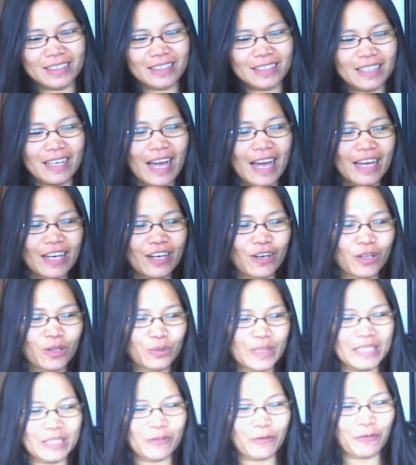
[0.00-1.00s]
I
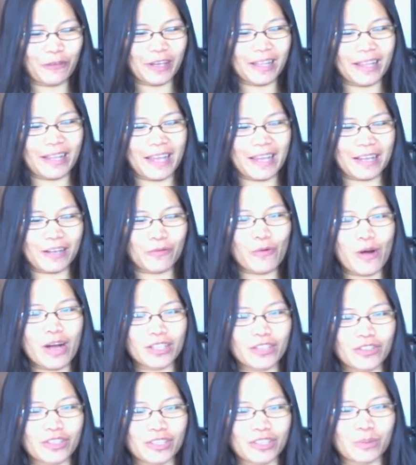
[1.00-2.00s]
always feel like
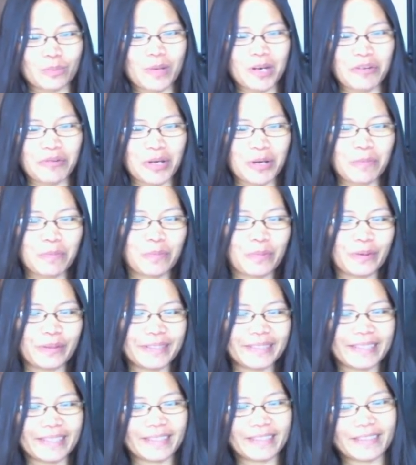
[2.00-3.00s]
watch is very
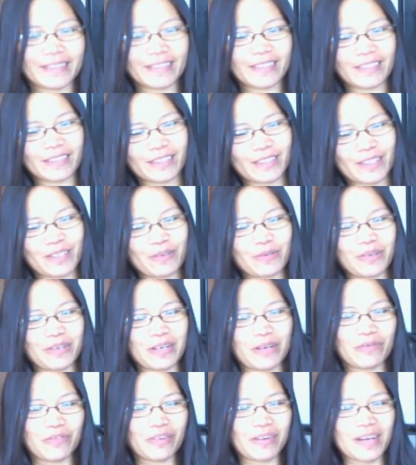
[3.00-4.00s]
important. You know,
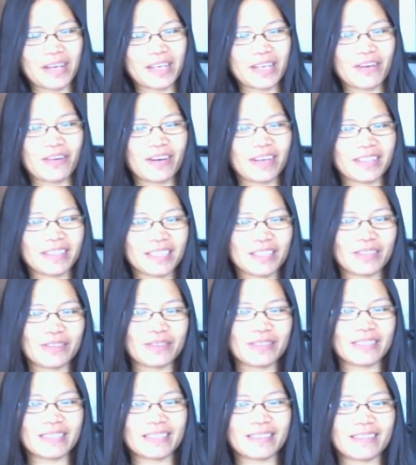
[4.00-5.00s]
wherever I go, I need to
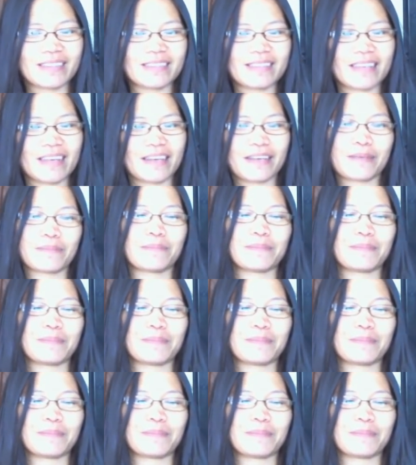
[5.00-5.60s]
see the time.